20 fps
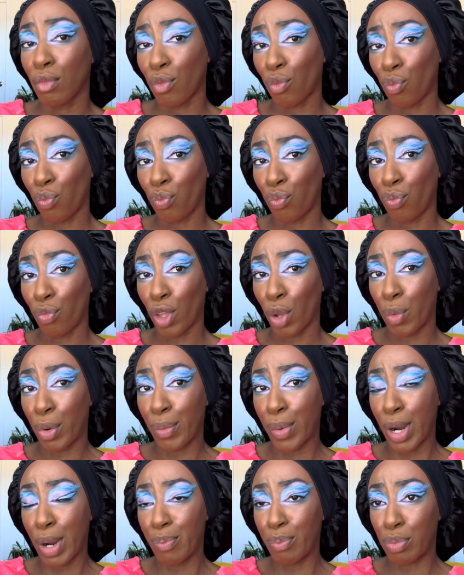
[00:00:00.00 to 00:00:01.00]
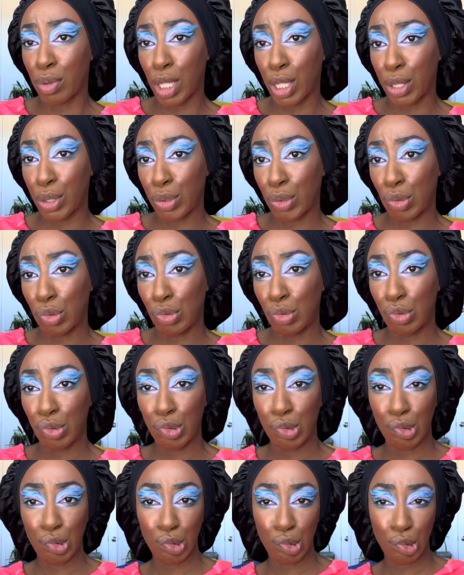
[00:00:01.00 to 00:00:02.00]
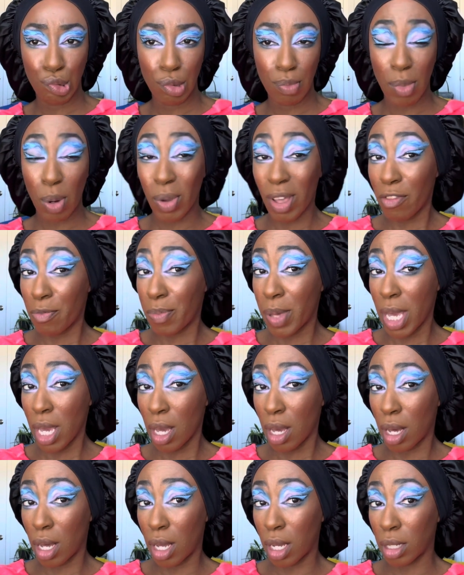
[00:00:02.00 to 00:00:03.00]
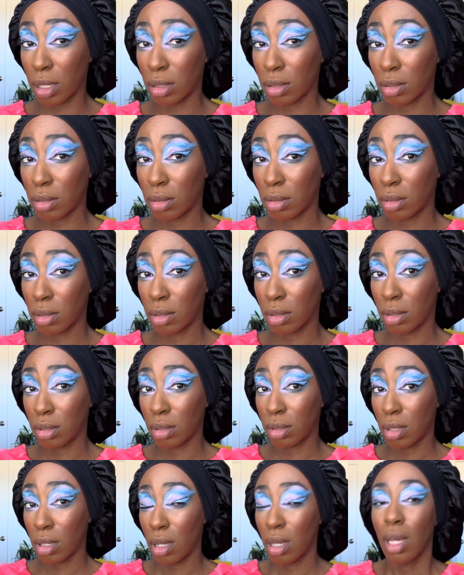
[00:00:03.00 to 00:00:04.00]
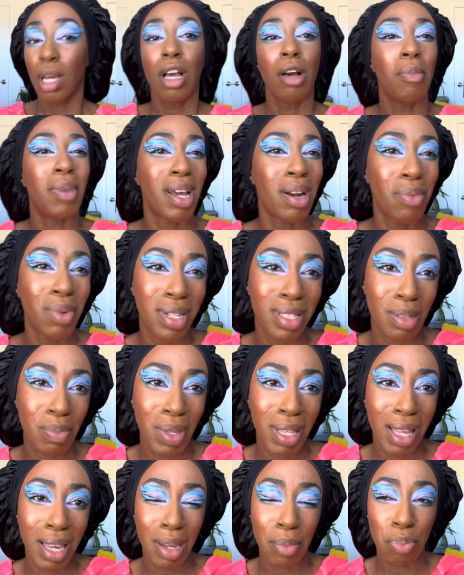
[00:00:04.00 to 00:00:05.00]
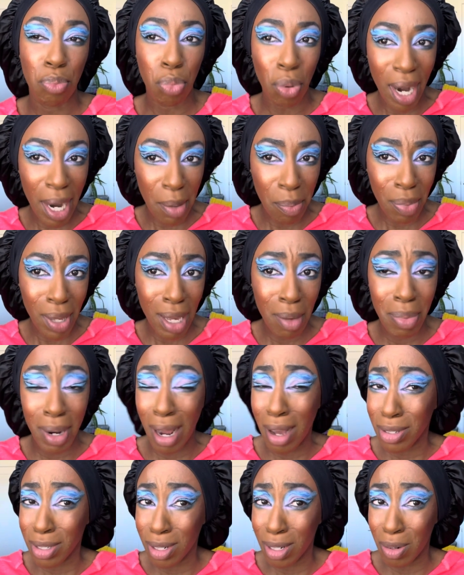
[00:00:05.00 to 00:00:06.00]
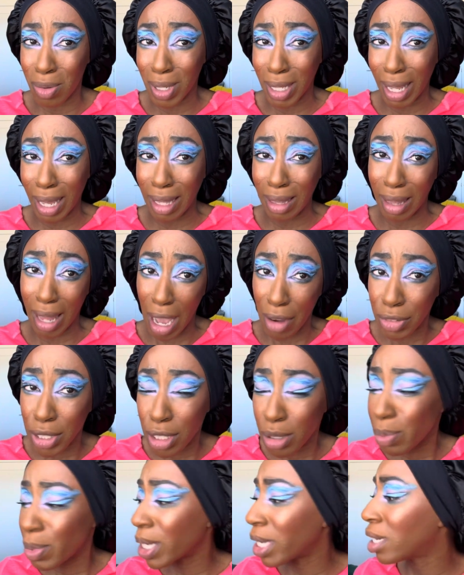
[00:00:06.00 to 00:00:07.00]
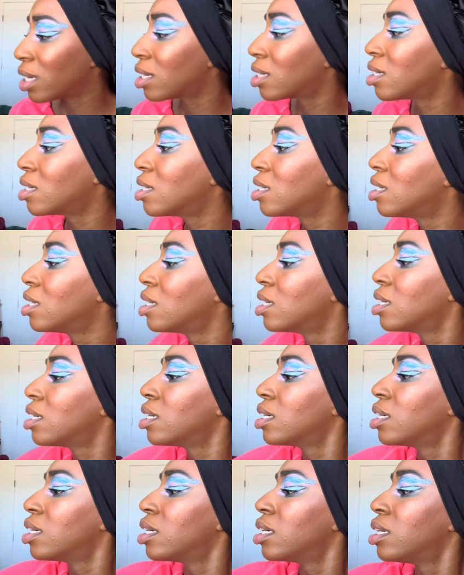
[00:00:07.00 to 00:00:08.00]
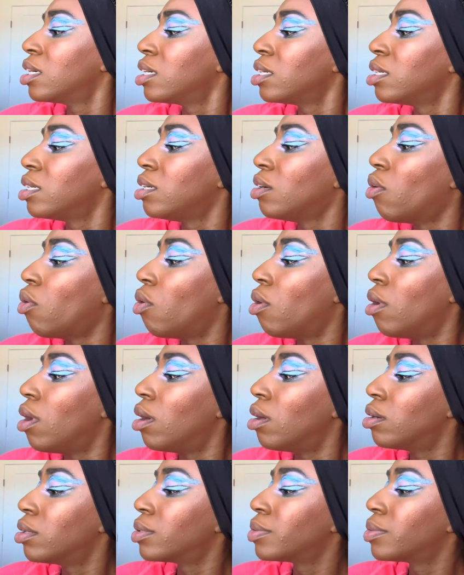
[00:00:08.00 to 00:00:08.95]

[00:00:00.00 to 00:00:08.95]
We're wearing blue, but we have pink on. I don't want it to be like bright pink, but I also don't want like lavender pink. Y'all.